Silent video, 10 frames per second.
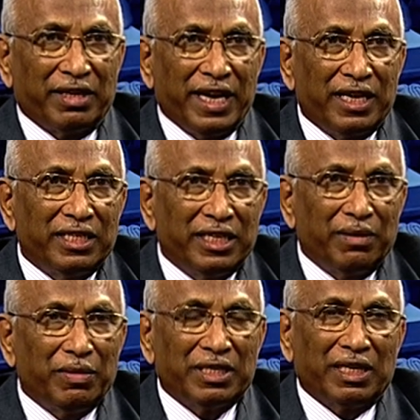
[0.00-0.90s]

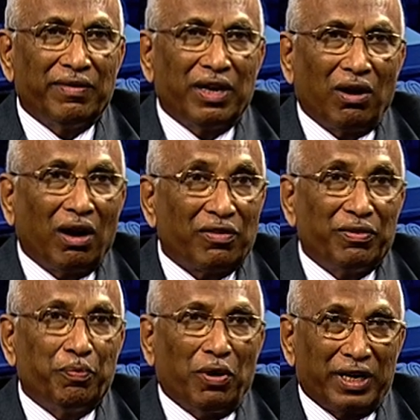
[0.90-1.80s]
ESDM is given lot of
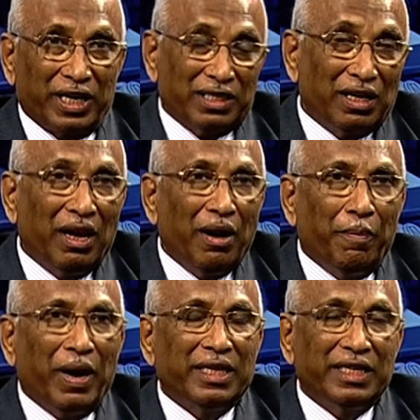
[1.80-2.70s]
importance
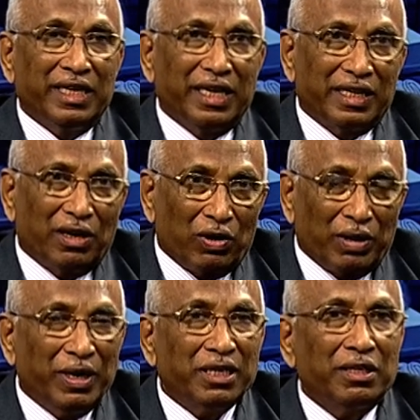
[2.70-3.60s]
by the Indian
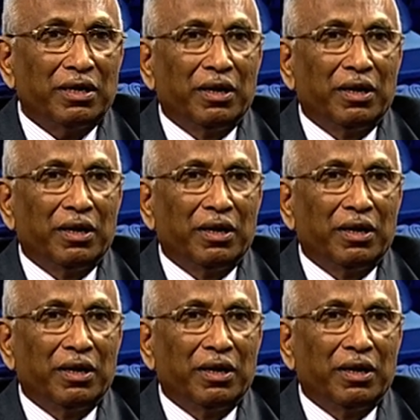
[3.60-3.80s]
government